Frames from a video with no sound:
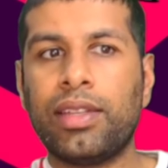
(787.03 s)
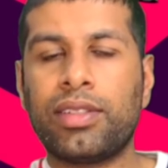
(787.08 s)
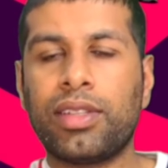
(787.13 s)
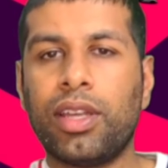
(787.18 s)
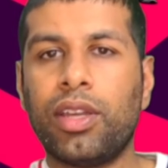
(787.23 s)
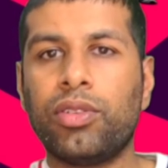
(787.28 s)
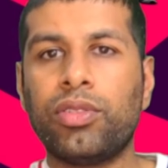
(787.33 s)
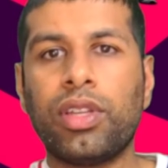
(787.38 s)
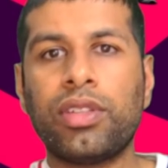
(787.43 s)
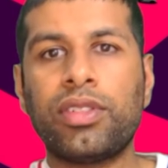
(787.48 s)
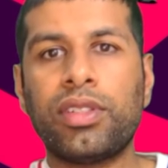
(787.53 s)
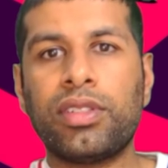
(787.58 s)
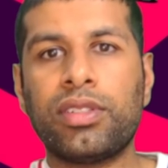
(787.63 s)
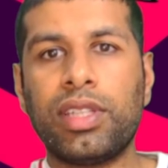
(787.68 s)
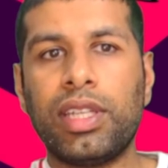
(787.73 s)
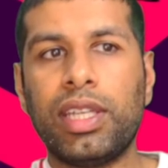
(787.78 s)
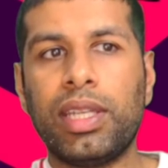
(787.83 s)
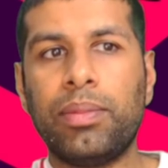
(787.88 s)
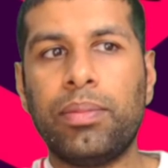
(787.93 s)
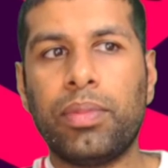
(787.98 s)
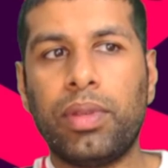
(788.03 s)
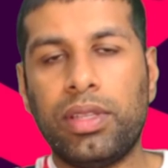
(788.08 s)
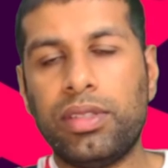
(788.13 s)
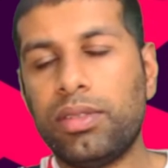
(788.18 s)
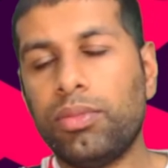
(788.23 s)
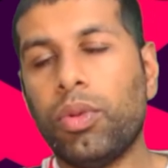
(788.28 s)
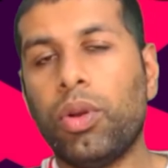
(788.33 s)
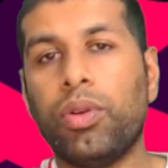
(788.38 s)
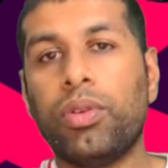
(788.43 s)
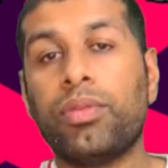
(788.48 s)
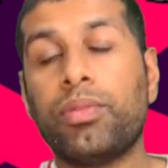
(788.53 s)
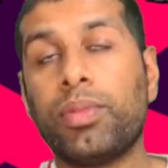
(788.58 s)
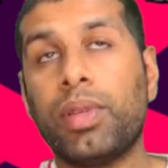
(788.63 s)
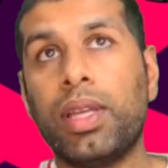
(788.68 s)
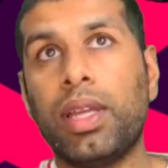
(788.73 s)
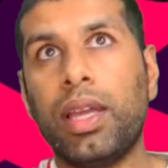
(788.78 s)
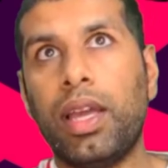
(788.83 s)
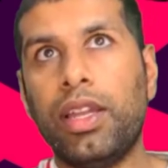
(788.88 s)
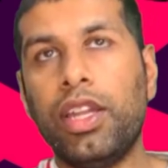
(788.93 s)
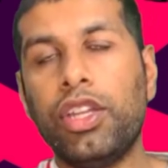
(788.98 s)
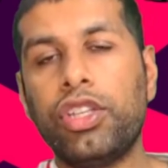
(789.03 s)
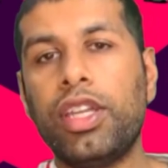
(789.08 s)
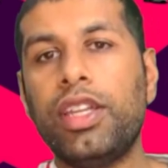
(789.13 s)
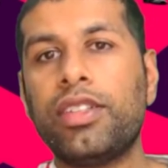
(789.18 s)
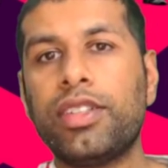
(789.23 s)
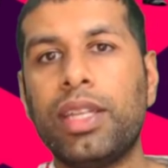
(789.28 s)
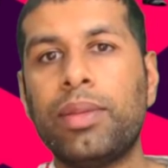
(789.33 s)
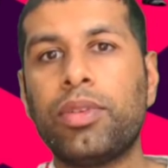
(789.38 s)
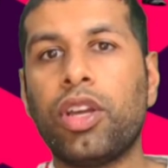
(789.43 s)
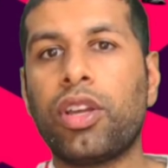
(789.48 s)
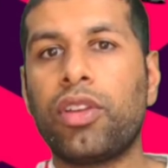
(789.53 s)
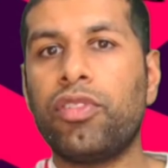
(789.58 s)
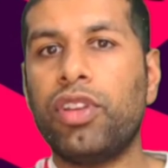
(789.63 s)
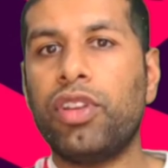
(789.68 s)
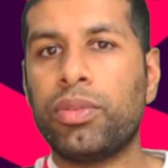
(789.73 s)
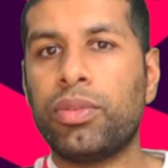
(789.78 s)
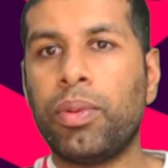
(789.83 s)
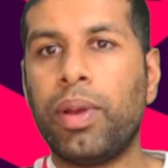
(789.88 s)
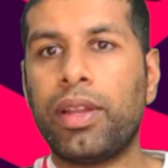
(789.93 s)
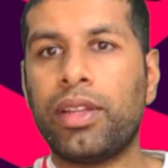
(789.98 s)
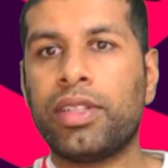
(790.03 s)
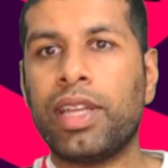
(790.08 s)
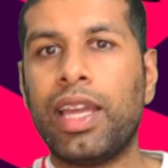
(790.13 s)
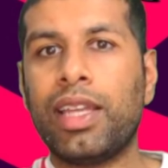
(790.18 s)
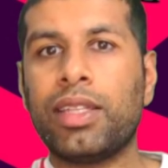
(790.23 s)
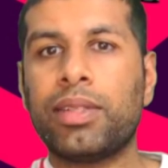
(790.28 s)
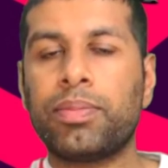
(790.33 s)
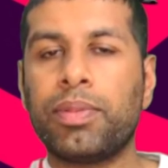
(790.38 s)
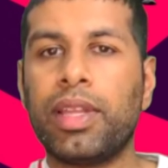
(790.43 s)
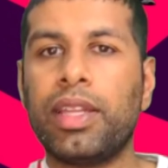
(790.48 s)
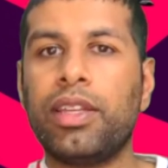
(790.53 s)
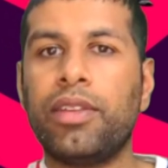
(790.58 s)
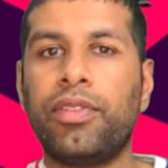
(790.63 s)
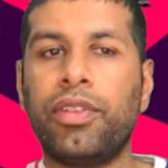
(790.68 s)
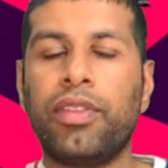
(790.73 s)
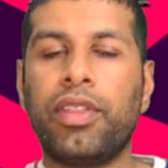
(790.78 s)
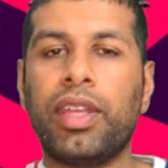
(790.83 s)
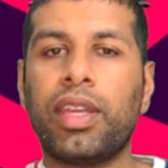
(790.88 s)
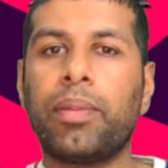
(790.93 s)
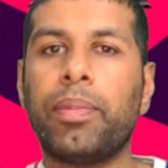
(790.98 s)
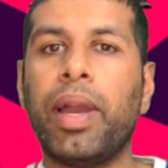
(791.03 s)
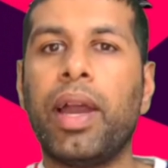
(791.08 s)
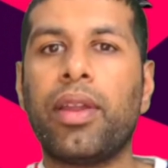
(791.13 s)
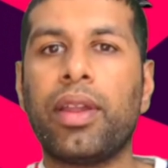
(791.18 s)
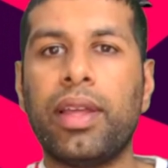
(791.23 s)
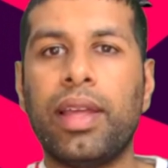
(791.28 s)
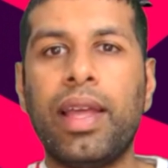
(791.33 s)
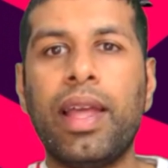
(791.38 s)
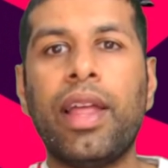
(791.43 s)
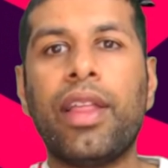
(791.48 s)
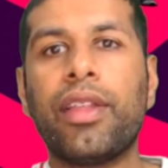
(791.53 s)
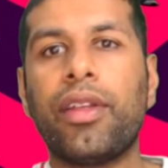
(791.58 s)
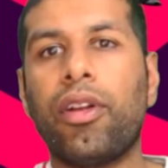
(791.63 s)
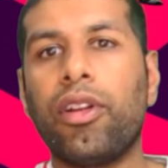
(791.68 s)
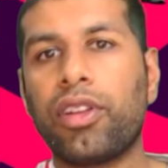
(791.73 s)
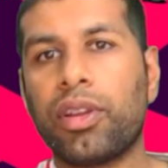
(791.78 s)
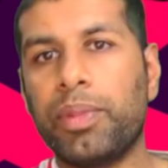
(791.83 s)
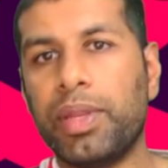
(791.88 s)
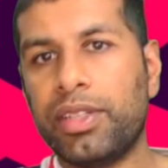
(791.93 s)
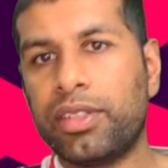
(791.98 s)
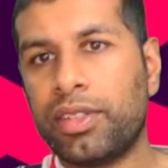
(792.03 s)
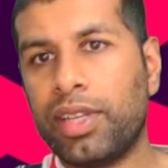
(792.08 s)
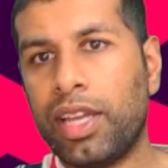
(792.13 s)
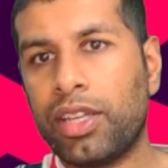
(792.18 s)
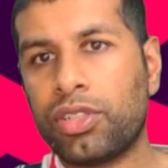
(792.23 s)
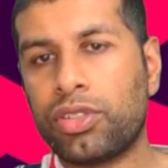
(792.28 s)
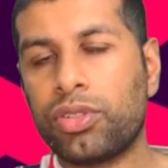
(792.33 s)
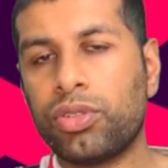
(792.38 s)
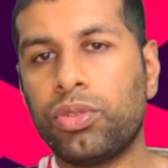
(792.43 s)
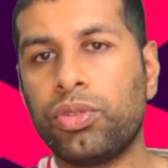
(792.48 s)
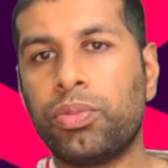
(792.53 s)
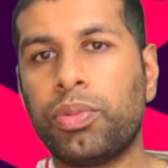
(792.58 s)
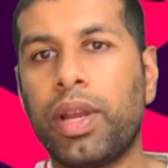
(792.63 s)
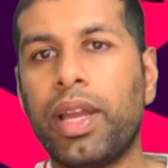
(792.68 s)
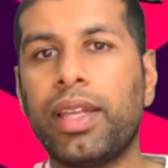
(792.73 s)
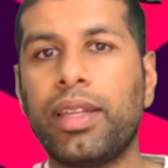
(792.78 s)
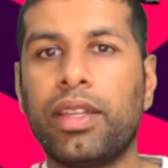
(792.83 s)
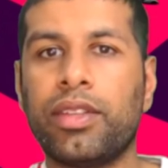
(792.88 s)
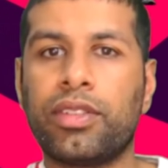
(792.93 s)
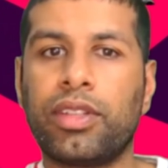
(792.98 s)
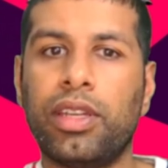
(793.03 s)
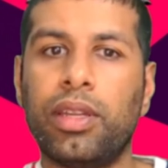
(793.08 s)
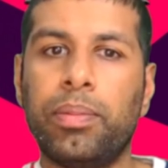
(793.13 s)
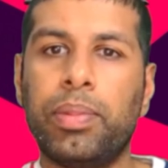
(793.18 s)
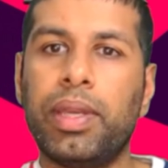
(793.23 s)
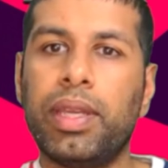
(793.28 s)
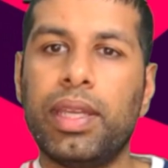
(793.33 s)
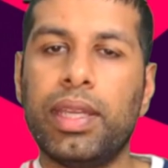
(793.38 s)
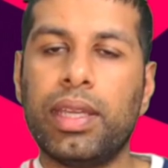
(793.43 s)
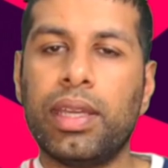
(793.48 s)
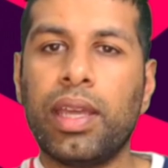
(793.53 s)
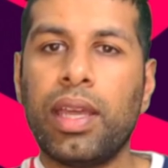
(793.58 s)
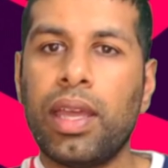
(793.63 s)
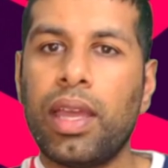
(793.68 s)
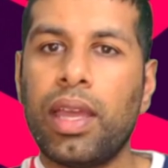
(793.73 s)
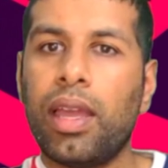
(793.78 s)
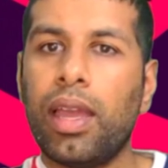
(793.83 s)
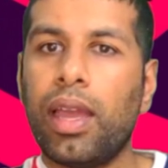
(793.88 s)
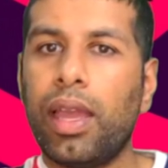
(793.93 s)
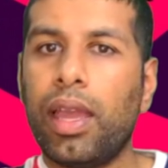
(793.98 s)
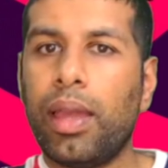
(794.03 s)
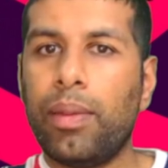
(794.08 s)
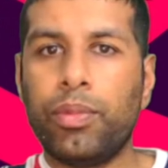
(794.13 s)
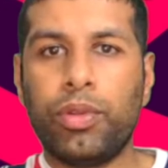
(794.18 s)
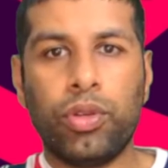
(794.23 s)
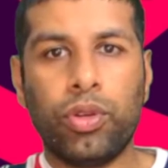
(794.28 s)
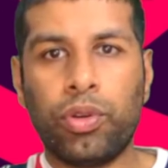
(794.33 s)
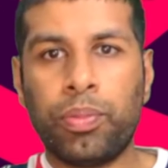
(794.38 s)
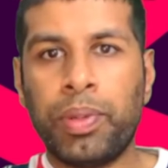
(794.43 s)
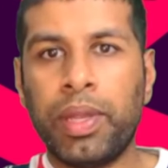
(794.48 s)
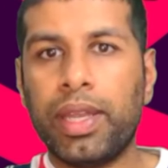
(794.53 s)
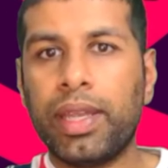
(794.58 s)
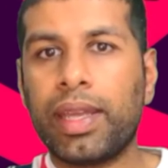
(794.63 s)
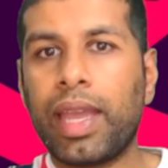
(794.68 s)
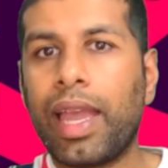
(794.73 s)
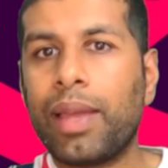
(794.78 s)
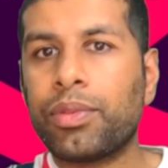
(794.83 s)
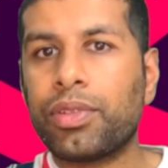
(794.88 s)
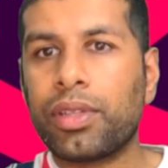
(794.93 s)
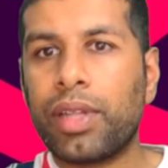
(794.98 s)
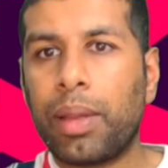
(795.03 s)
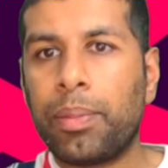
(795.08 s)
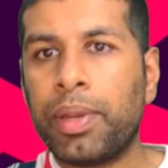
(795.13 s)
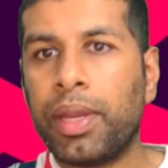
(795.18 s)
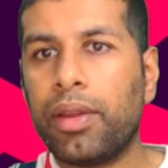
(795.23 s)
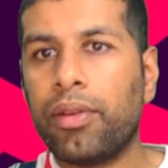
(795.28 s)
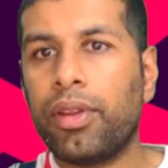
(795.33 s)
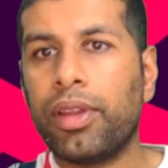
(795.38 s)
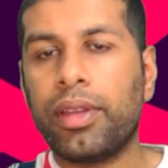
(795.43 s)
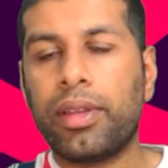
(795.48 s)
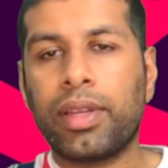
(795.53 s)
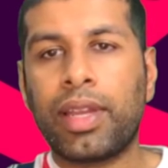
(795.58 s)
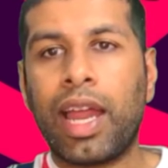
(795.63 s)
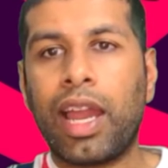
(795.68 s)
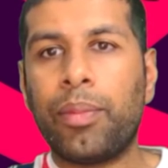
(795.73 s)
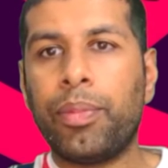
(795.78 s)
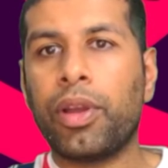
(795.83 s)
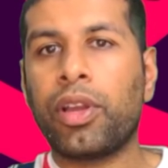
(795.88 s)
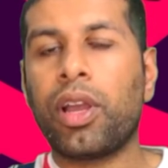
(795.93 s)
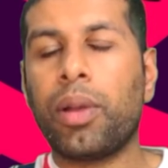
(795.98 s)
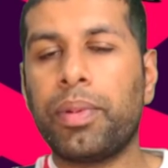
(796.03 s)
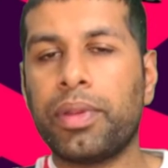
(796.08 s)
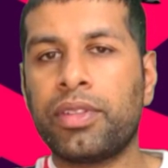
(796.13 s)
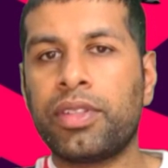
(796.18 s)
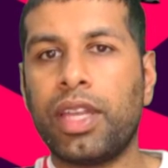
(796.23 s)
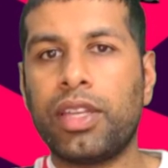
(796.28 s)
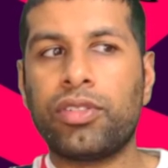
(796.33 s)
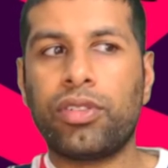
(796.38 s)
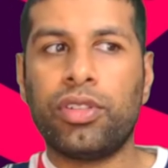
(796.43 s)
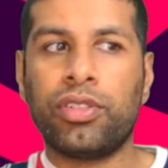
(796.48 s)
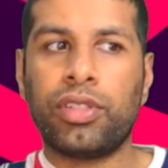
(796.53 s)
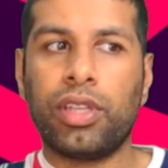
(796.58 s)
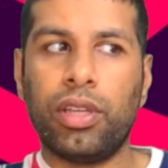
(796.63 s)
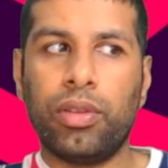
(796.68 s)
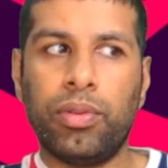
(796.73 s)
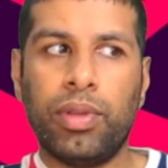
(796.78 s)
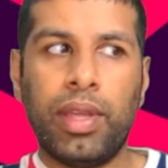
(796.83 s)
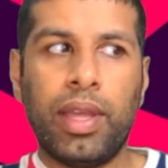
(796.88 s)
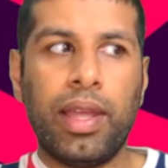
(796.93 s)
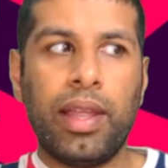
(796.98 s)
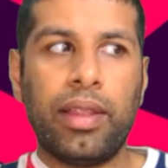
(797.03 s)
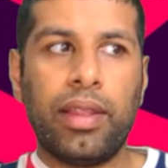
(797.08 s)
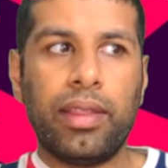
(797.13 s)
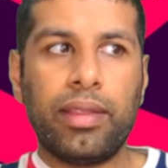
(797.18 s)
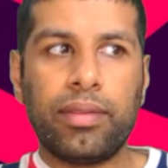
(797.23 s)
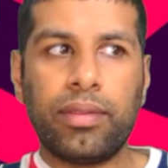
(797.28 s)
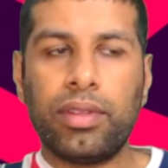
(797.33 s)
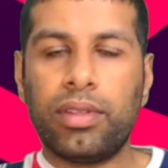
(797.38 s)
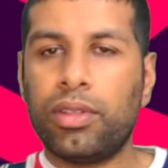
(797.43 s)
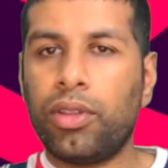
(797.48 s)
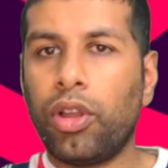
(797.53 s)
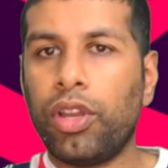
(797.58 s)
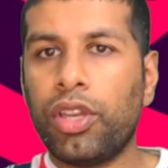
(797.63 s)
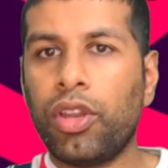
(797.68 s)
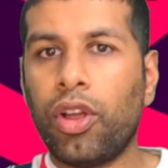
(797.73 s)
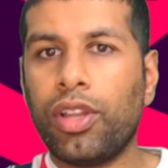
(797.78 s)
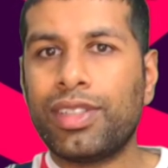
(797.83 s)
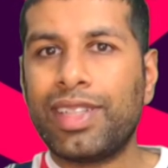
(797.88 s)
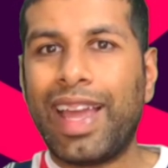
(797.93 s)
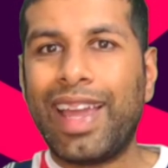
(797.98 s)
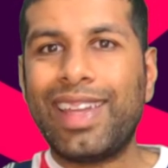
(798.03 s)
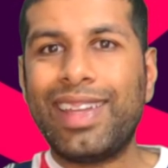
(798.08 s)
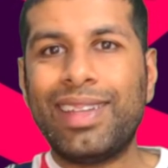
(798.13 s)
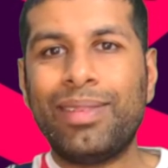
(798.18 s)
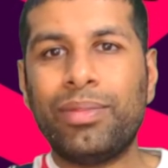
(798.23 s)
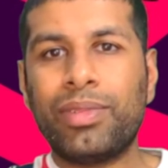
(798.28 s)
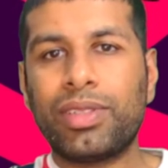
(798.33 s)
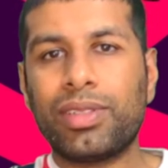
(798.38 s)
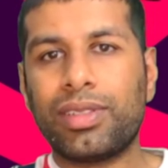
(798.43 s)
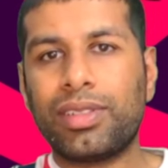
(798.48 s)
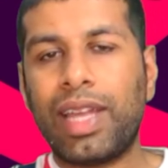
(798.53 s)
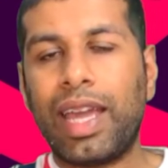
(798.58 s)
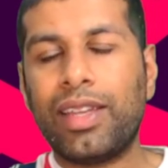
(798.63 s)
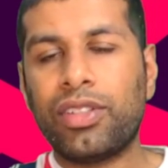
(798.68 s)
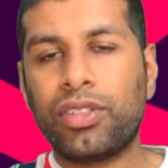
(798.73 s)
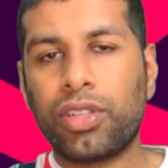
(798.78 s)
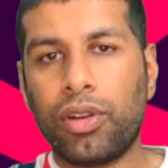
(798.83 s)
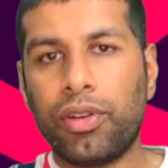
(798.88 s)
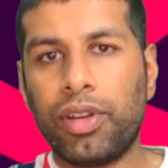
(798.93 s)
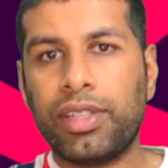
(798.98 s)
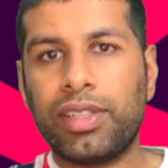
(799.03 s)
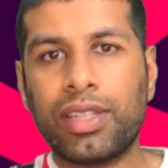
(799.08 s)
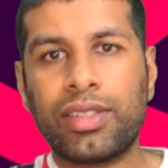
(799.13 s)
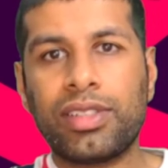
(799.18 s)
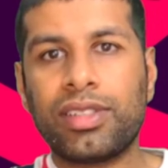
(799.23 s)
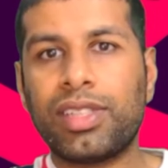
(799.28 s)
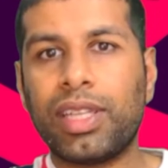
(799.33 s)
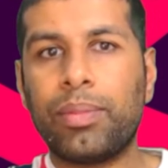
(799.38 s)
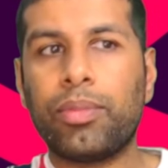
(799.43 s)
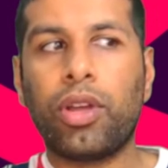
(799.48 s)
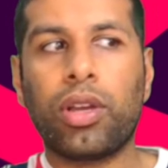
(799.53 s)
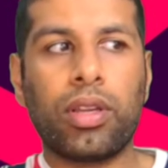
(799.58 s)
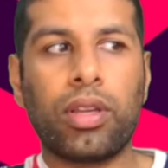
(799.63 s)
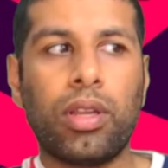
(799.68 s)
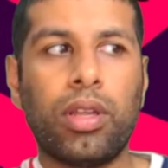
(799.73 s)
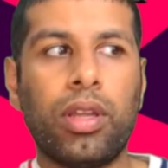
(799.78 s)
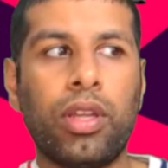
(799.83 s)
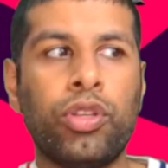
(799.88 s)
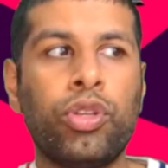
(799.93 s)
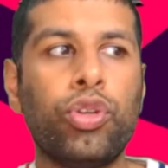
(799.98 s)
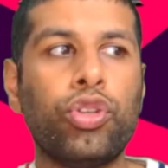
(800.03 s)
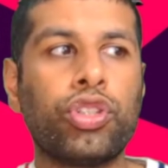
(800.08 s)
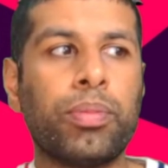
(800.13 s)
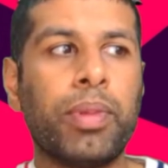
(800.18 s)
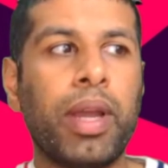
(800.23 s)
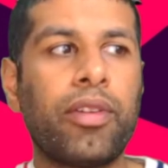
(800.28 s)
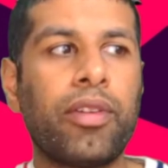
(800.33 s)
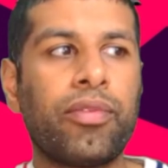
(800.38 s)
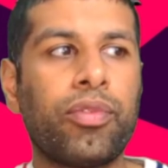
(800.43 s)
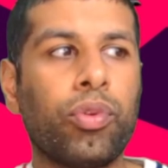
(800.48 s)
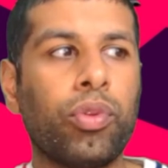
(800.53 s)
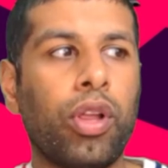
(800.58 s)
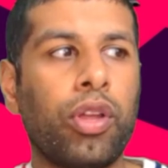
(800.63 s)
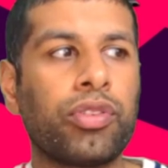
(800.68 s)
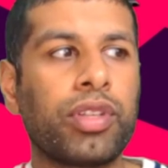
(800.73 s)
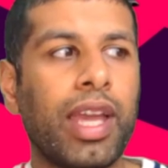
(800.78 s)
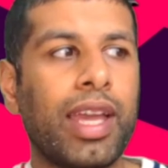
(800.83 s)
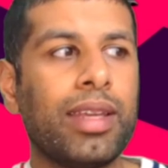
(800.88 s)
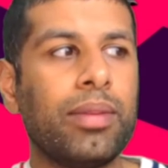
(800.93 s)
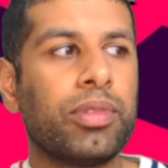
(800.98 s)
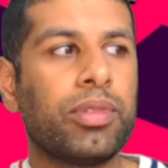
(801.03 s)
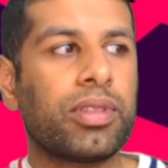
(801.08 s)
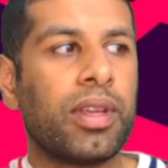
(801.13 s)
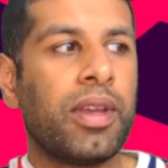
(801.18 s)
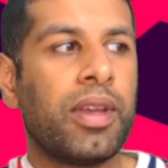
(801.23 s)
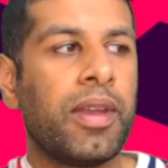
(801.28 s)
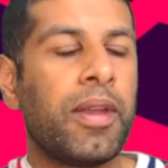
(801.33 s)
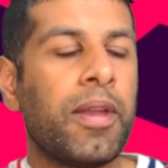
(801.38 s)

So it doesn't seem, it's, well, initially it seems like a reasonable amount of days, but then if you think about it, there are going to be international break, there's going to be uh, European games in that period, Carabao Cup, et cetera. So ninety-nine days, days, sorry, doesn't seem like a, a huge amount for all those games.